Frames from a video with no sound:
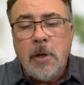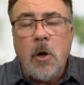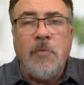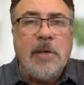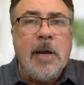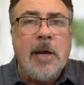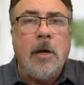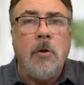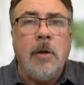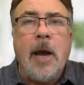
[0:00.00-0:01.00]
you know, if you take
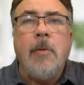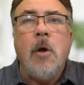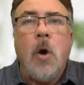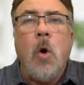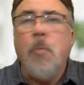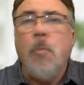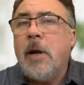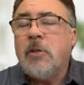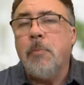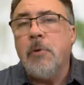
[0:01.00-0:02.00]
a look at home
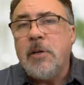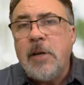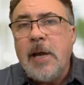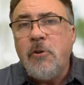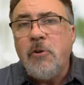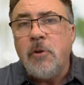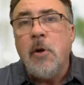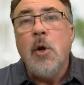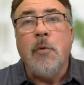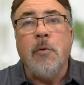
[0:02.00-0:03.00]
price appreciation
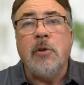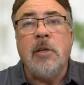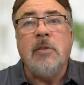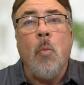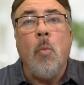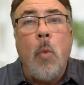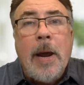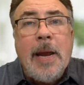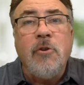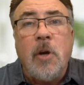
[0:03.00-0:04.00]
versus
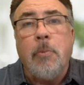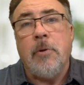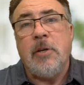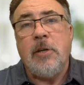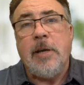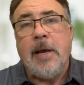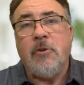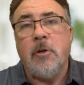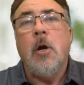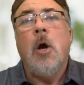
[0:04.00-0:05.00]
wage
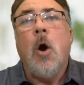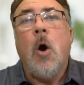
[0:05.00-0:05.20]
appreciation,